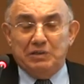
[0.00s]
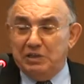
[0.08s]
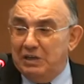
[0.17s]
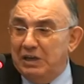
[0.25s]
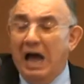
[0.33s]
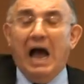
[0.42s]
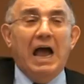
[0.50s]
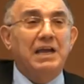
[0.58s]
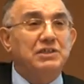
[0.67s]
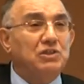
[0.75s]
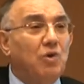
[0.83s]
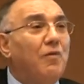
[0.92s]

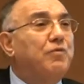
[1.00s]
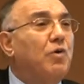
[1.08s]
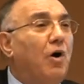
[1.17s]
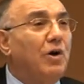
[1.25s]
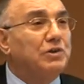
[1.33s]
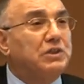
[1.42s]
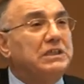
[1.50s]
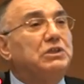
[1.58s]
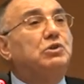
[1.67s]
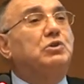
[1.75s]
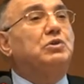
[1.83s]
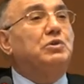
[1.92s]
lines, of course,
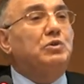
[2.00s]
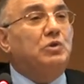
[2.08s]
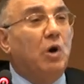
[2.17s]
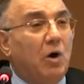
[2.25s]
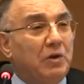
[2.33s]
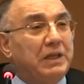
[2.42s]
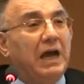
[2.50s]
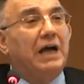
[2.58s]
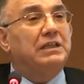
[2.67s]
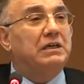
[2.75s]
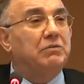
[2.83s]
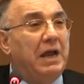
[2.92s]
can go the
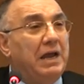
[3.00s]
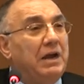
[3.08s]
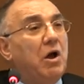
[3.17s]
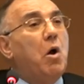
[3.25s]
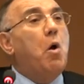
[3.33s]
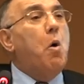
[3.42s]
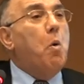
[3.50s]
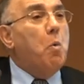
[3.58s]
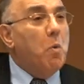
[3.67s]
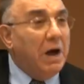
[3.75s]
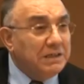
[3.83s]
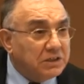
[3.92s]
other way
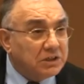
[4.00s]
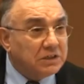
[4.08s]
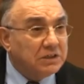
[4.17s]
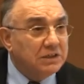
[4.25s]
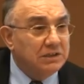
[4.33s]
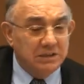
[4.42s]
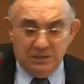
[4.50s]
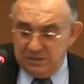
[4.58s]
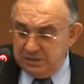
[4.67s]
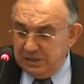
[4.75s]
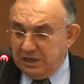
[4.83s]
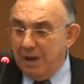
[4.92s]
once
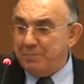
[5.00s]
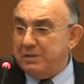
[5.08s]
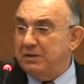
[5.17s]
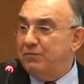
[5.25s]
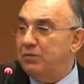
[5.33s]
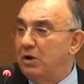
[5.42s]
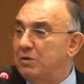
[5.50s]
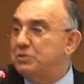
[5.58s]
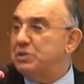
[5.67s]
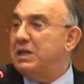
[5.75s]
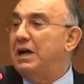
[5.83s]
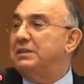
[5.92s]
the capital flow
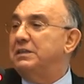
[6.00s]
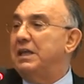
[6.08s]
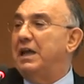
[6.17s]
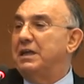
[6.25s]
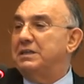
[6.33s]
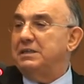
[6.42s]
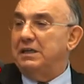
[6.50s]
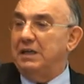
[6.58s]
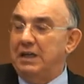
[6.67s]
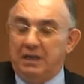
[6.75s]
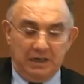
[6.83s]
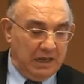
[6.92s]
started
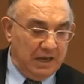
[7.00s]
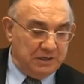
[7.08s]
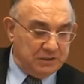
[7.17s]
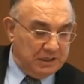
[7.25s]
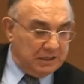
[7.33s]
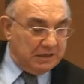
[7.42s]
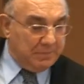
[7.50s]
exiting.